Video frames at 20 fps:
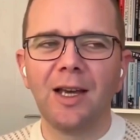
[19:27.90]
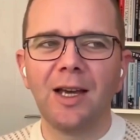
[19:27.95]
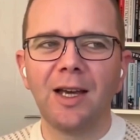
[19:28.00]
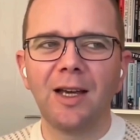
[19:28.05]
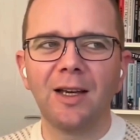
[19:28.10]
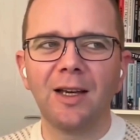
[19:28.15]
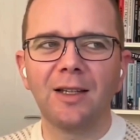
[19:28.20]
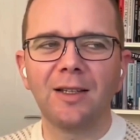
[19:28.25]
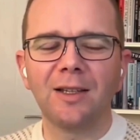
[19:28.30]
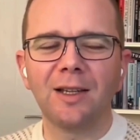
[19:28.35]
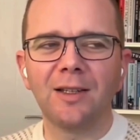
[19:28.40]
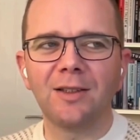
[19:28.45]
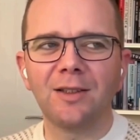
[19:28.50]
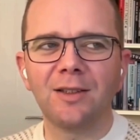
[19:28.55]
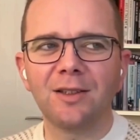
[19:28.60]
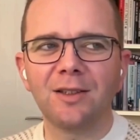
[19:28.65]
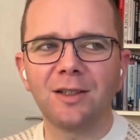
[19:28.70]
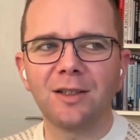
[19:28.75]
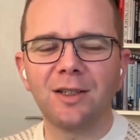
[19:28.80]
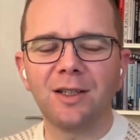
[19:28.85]

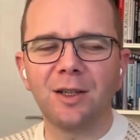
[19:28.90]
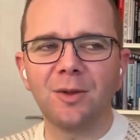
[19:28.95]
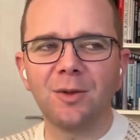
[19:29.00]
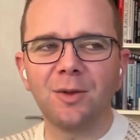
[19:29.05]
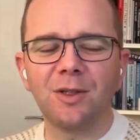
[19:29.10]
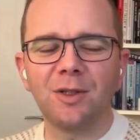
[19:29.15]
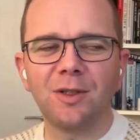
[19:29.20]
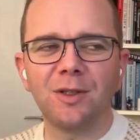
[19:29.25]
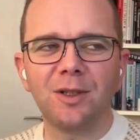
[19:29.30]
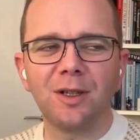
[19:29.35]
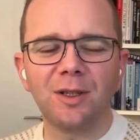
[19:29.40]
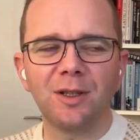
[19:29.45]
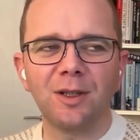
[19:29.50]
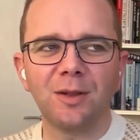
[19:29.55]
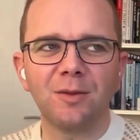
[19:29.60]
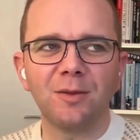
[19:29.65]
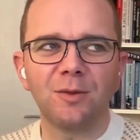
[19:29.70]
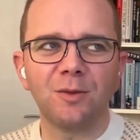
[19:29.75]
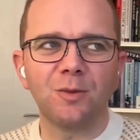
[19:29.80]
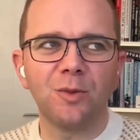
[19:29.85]

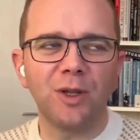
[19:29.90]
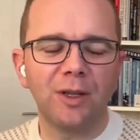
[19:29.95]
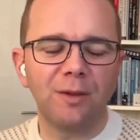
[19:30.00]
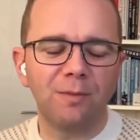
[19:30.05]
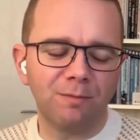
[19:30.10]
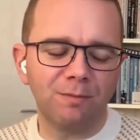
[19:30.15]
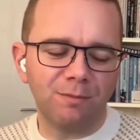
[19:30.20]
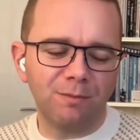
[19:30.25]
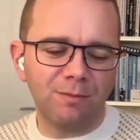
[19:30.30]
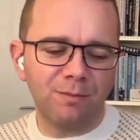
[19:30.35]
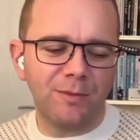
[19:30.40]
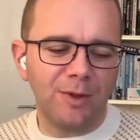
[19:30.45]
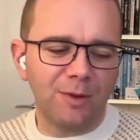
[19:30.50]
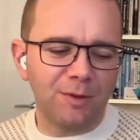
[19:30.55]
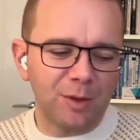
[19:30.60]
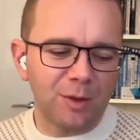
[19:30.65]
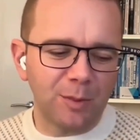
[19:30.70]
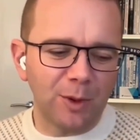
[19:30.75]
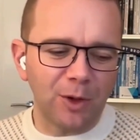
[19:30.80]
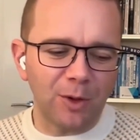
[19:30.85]
And we
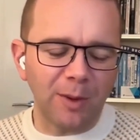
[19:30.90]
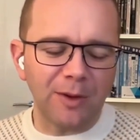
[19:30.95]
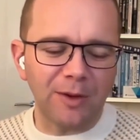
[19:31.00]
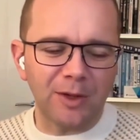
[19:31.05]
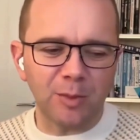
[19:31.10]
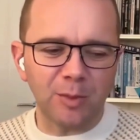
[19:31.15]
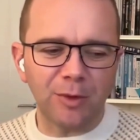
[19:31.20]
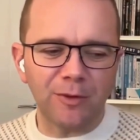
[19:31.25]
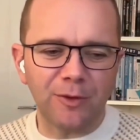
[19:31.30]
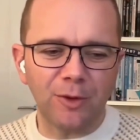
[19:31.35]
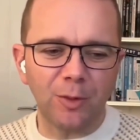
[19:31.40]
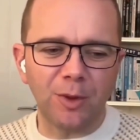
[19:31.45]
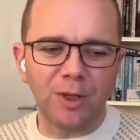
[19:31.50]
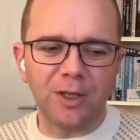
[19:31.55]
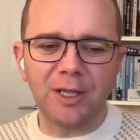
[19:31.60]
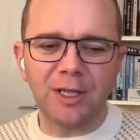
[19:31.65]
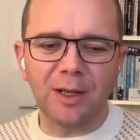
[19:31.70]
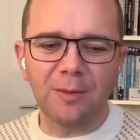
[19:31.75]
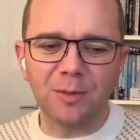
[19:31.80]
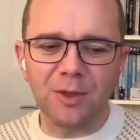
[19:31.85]
spoke about this before, but in
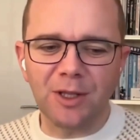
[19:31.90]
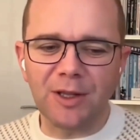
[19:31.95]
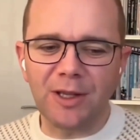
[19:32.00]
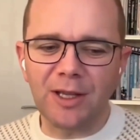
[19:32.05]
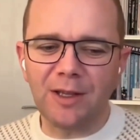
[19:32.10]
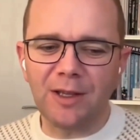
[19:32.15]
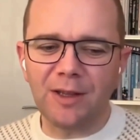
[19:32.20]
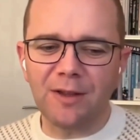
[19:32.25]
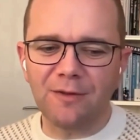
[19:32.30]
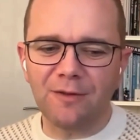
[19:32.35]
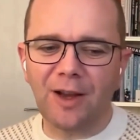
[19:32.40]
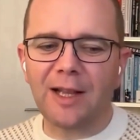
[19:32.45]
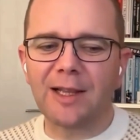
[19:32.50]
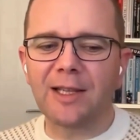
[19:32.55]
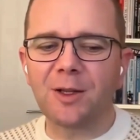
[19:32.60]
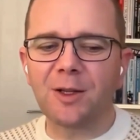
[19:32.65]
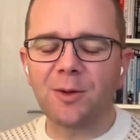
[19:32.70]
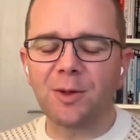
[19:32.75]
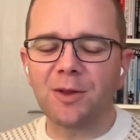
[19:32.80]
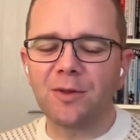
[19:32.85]
terms of the
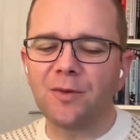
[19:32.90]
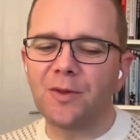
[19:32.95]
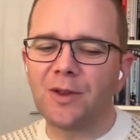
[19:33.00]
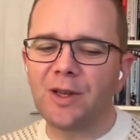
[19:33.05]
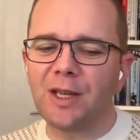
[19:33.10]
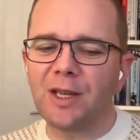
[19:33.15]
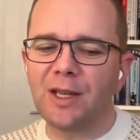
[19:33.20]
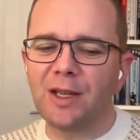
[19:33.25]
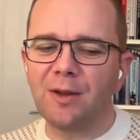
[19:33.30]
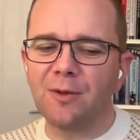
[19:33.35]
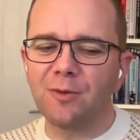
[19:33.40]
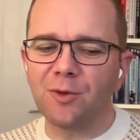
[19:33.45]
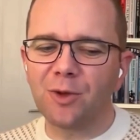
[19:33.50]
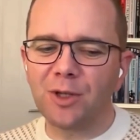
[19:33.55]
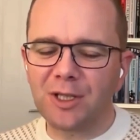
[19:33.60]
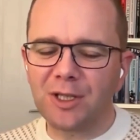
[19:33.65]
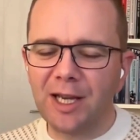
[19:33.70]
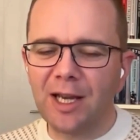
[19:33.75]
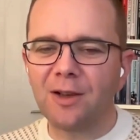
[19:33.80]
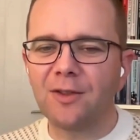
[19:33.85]
value and the
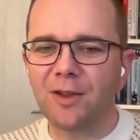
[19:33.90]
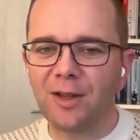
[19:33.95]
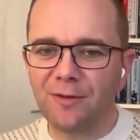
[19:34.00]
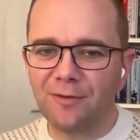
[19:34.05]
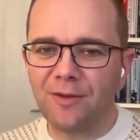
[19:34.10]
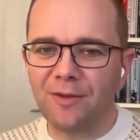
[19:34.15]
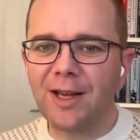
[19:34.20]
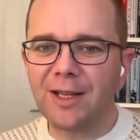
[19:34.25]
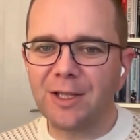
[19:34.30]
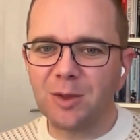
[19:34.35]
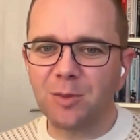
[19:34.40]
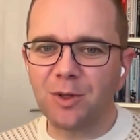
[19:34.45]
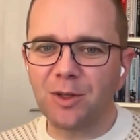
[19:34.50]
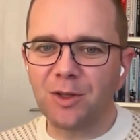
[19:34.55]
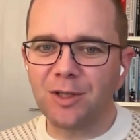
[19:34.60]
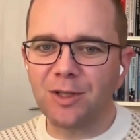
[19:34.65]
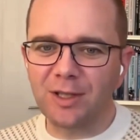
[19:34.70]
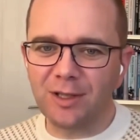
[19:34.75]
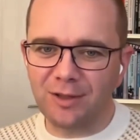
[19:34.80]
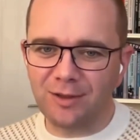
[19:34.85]
return, the
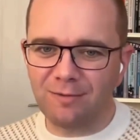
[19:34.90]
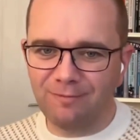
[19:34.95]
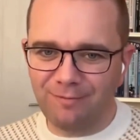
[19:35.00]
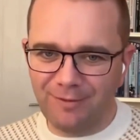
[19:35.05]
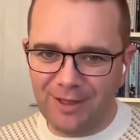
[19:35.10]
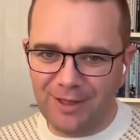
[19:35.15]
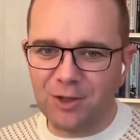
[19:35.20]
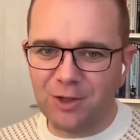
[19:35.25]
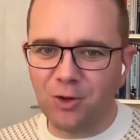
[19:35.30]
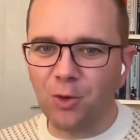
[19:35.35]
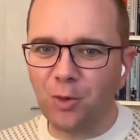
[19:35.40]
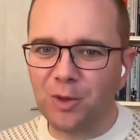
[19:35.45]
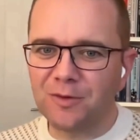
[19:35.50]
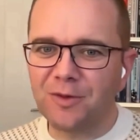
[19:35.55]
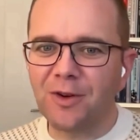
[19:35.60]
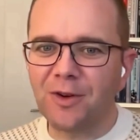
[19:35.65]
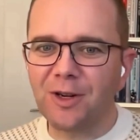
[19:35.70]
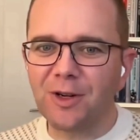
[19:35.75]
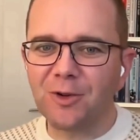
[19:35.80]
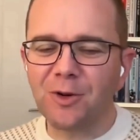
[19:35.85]
investment is always
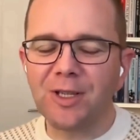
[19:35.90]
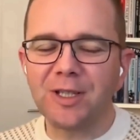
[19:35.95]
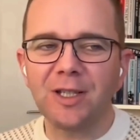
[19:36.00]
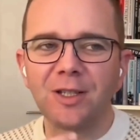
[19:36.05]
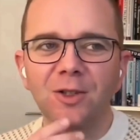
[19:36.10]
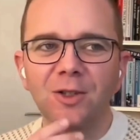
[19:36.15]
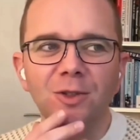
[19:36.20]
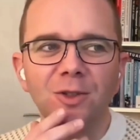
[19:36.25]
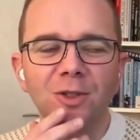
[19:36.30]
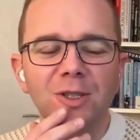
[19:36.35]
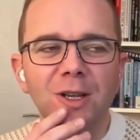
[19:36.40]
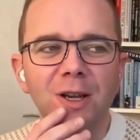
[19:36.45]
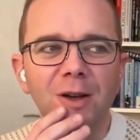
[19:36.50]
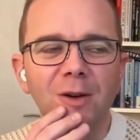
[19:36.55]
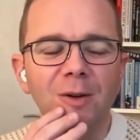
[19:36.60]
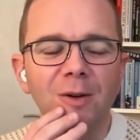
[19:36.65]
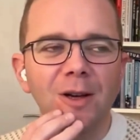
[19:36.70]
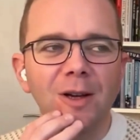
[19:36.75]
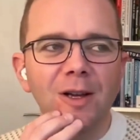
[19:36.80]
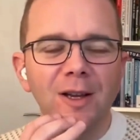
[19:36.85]
very critical.
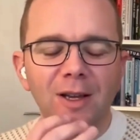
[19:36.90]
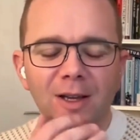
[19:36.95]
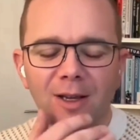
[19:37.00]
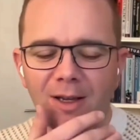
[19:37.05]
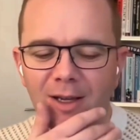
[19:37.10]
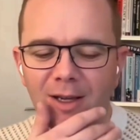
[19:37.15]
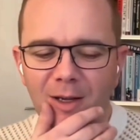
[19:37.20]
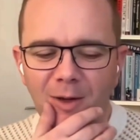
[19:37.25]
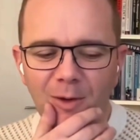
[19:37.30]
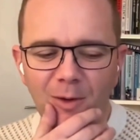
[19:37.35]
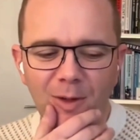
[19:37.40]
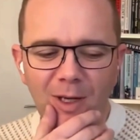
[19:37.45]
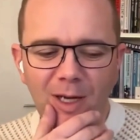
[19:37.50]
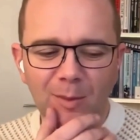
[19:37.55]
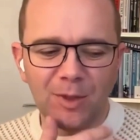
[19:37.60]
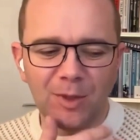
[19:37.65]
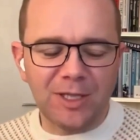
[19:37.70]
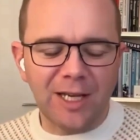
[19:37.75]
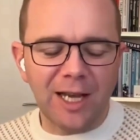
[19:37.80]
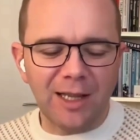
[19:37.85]
So, I'm
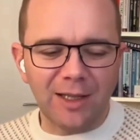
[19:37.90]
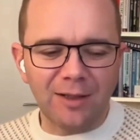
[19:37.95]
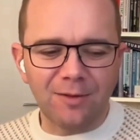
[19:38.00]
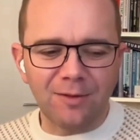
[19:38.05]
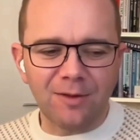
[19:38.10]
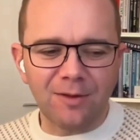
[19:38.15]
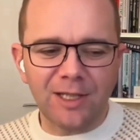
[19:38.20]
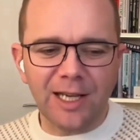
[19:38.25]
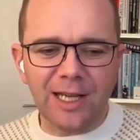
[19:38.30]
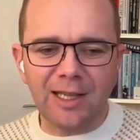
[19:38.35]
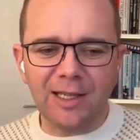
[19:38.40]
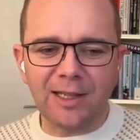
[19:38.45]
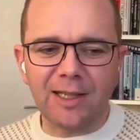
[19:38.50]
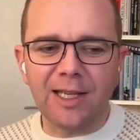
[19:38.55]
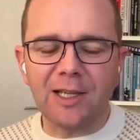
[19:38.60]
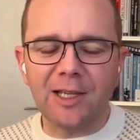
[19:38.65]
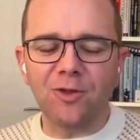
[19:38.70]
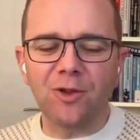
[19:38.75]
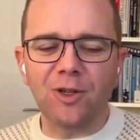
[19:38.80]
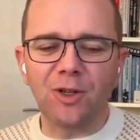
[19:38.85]
a talent
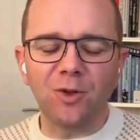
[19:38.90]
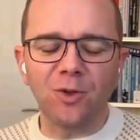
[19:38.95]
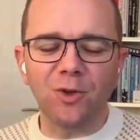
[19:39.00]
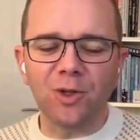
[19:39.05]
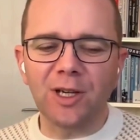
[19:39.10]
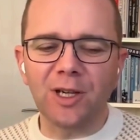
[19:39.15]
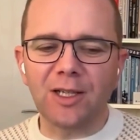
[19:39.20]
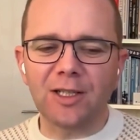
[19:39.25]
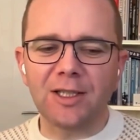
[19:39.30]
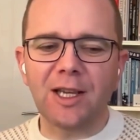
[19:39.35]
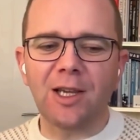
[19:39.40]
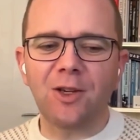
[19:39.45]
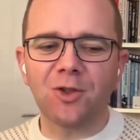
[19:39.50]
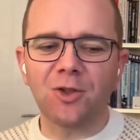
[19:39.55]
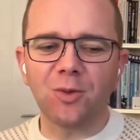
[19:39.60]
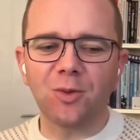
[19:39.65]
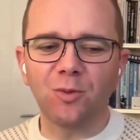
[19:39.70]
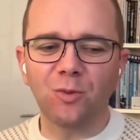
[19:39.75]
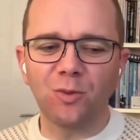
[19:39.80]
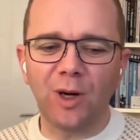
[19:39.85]
leader in an
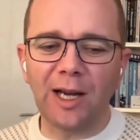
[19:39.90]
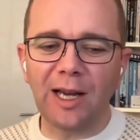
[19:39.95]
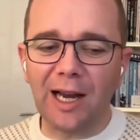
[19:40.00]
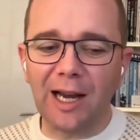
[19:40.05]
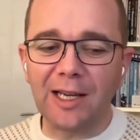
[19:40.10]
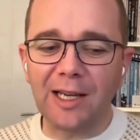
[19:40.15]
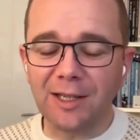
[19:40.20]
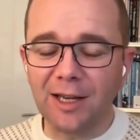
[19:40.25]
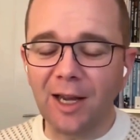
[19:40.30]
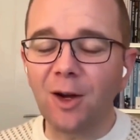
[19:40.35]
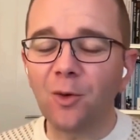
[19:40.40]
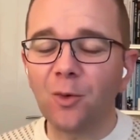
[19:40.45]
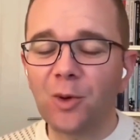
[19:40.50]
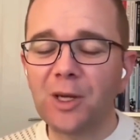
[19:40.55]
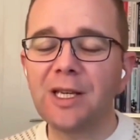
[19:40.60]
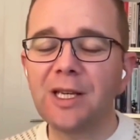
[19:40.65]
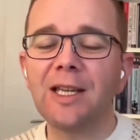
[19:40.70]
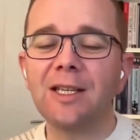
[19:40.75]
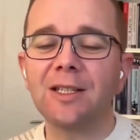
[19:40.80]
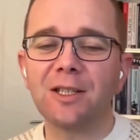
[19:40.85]
organization. I know we
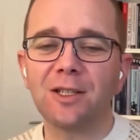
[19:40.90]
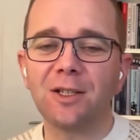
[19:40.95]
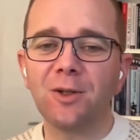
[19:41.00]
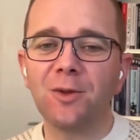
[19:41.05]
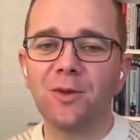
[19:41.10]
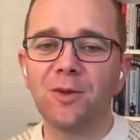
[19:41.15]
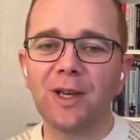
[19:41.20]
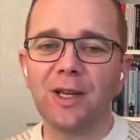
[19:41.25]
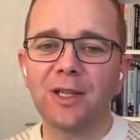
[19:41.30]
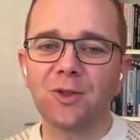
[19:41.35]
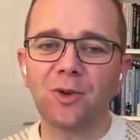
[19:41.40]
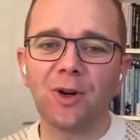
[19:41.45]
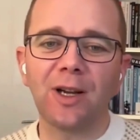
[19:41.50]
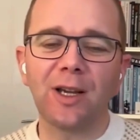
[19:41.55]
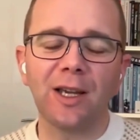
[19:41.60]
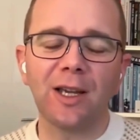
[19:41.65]
need to do this, right?